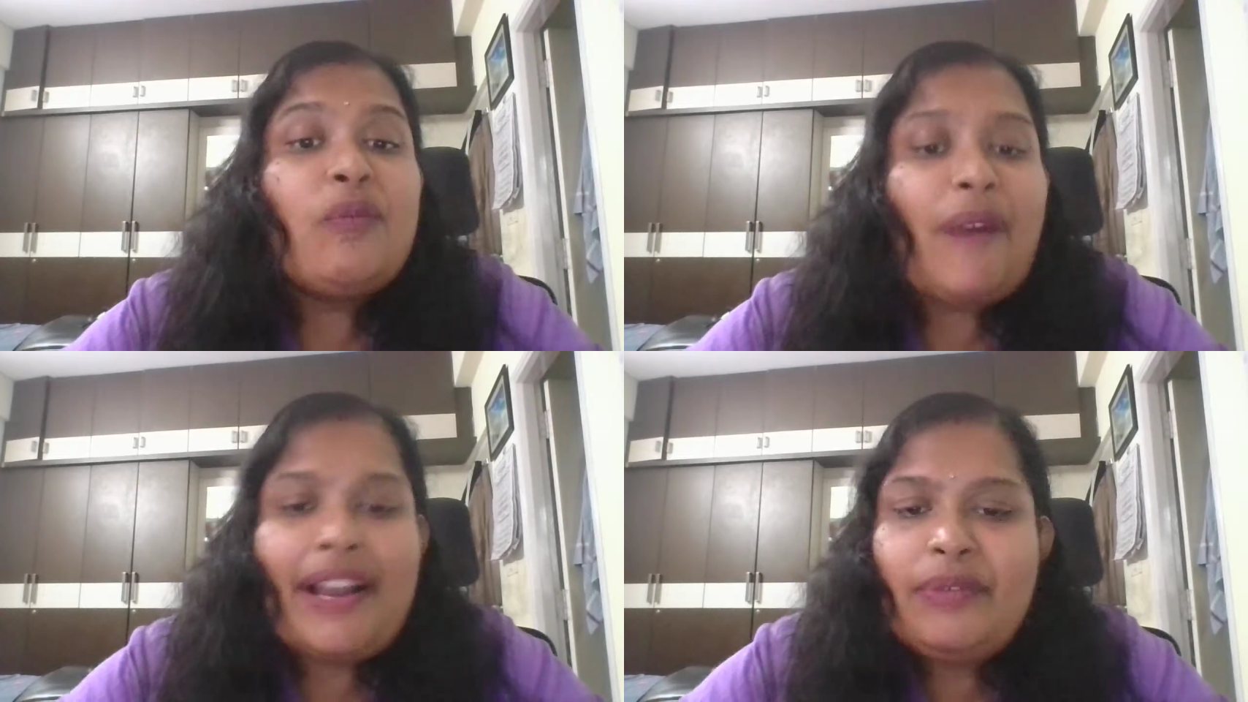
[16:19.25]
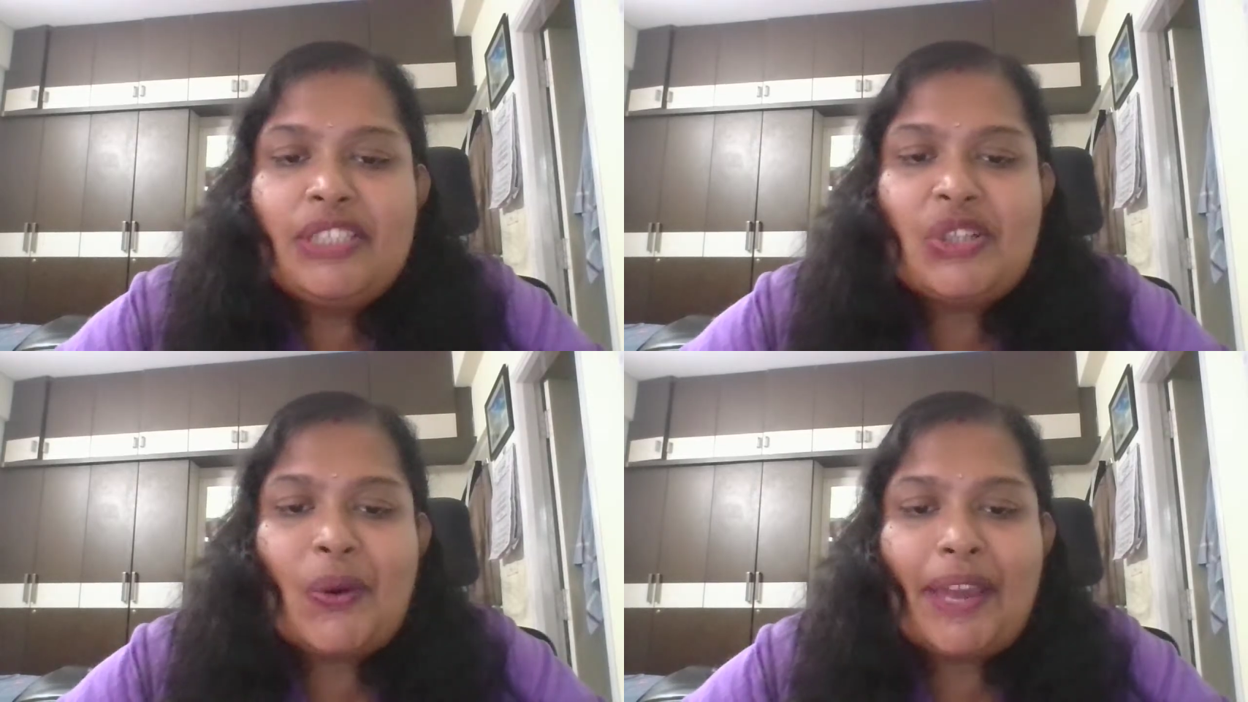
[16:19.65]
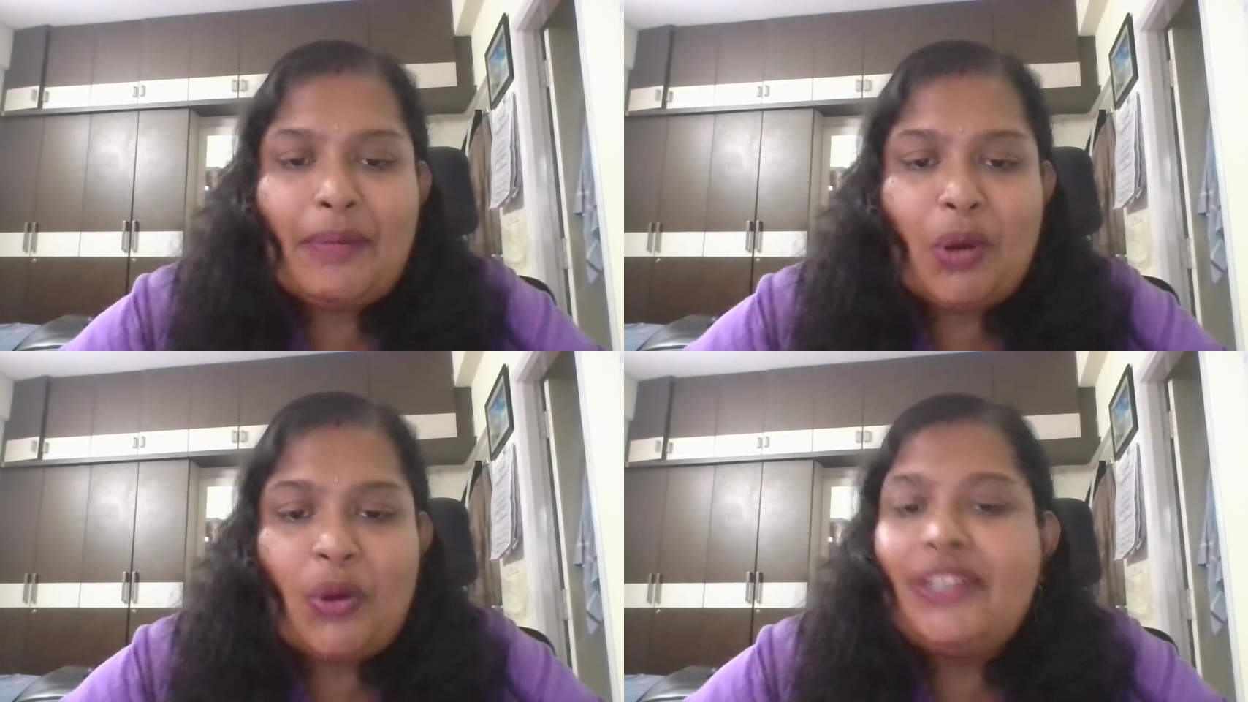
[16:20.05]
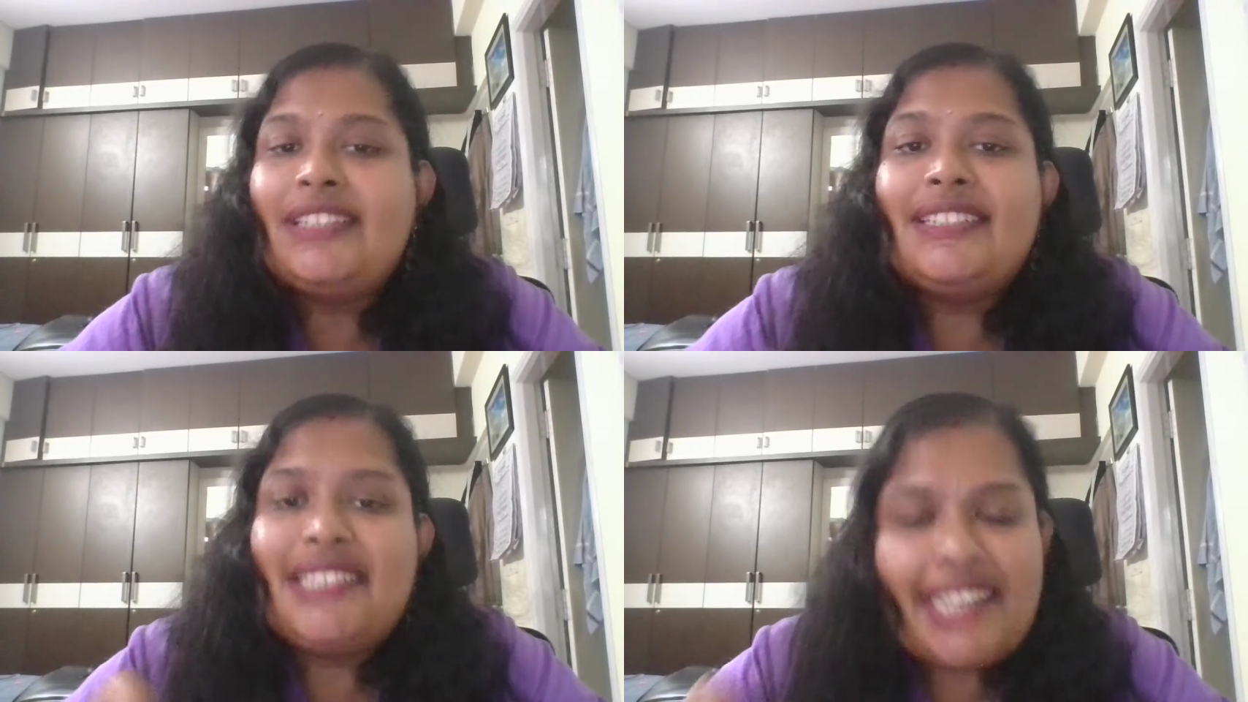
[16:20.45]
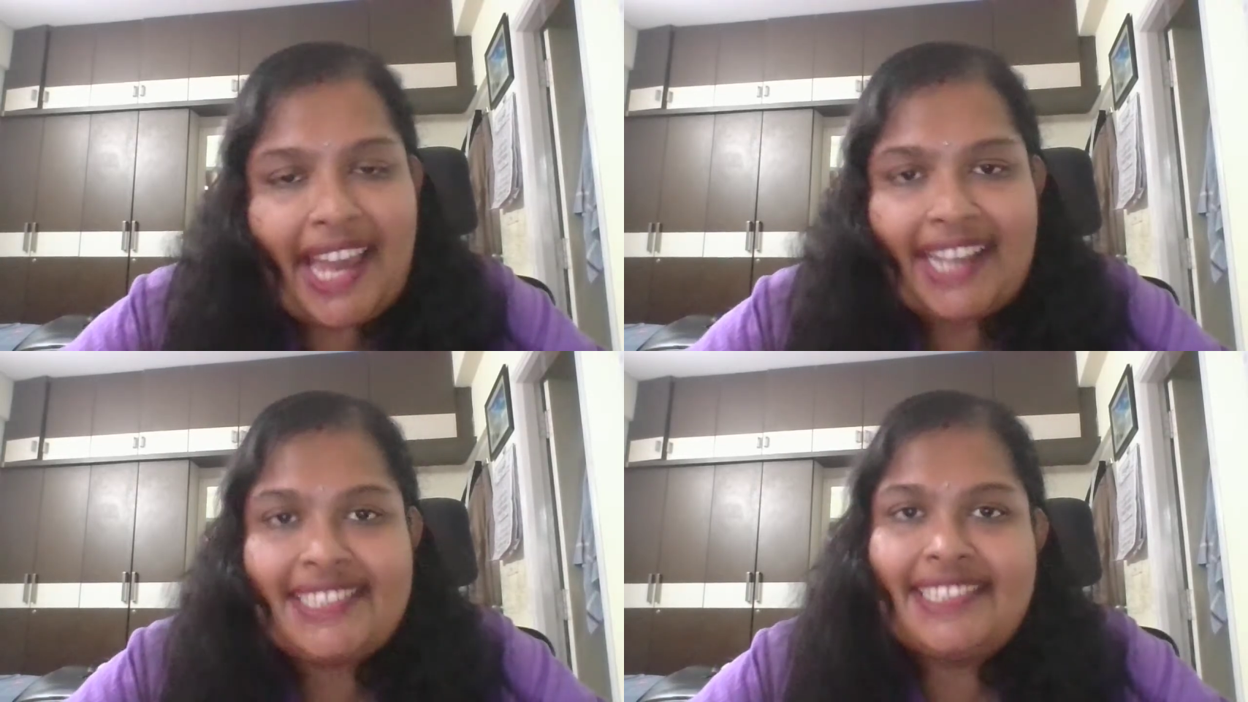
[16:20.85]
while we talk about the
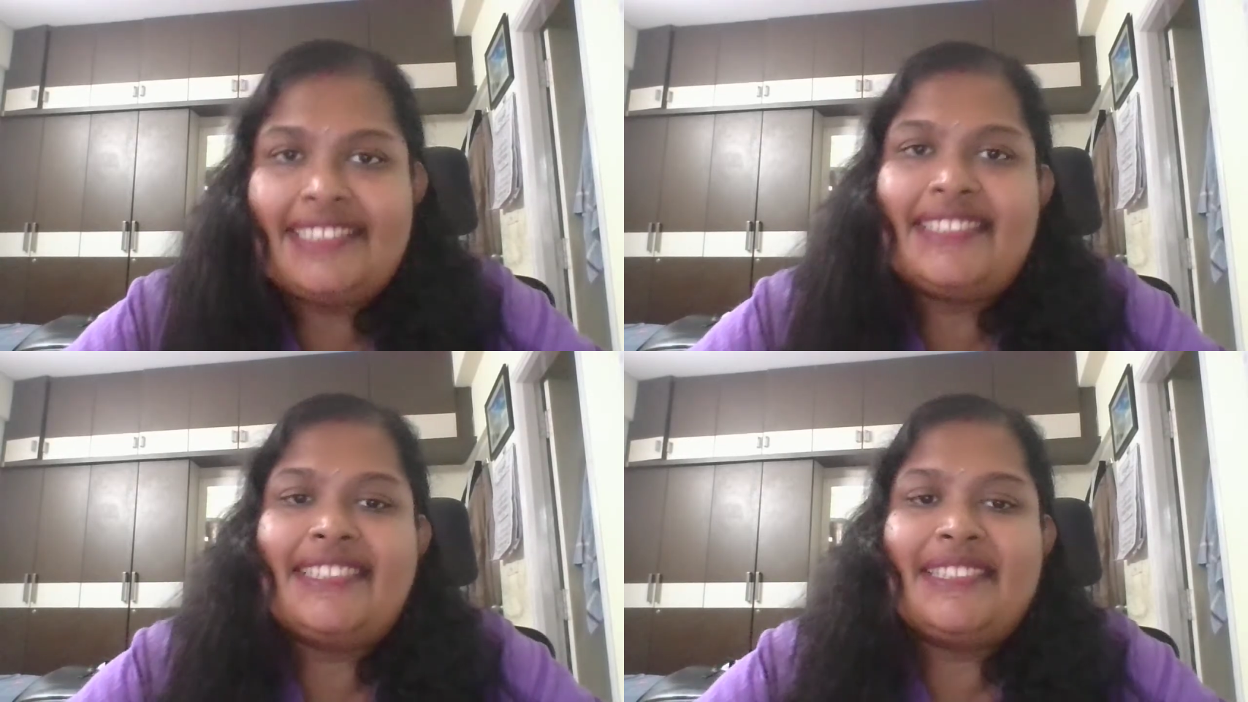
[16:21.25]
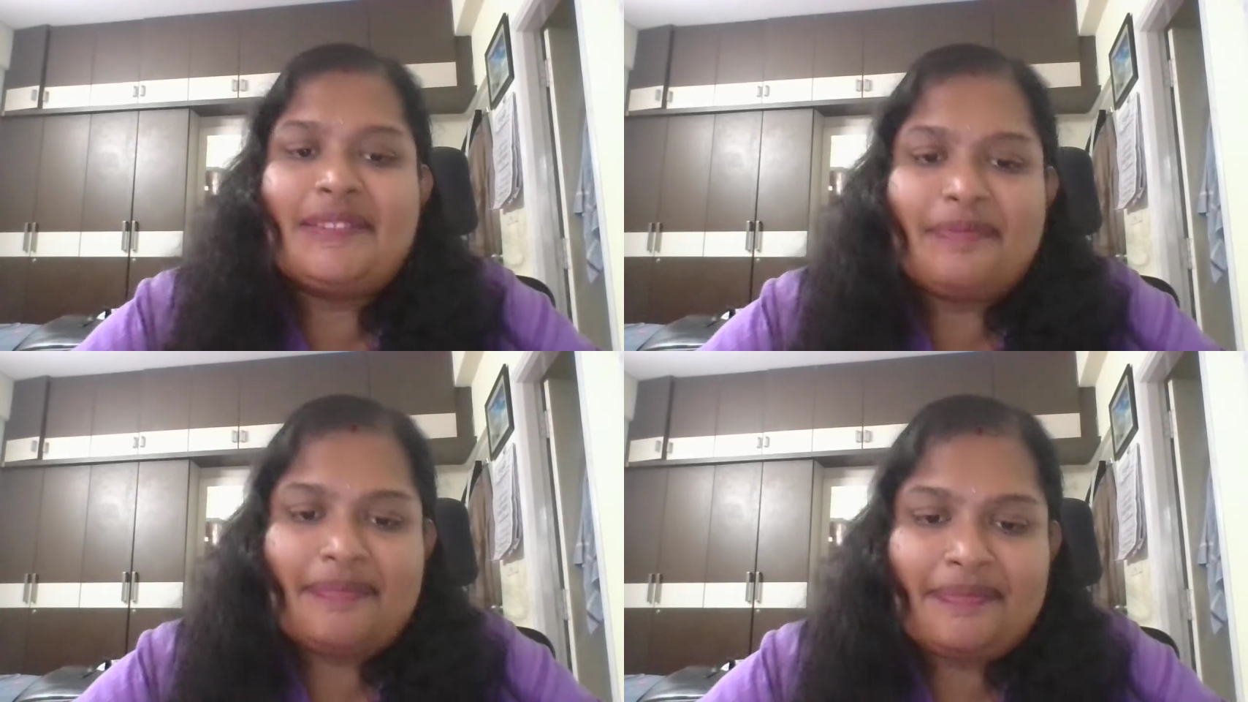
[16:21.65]
taxes.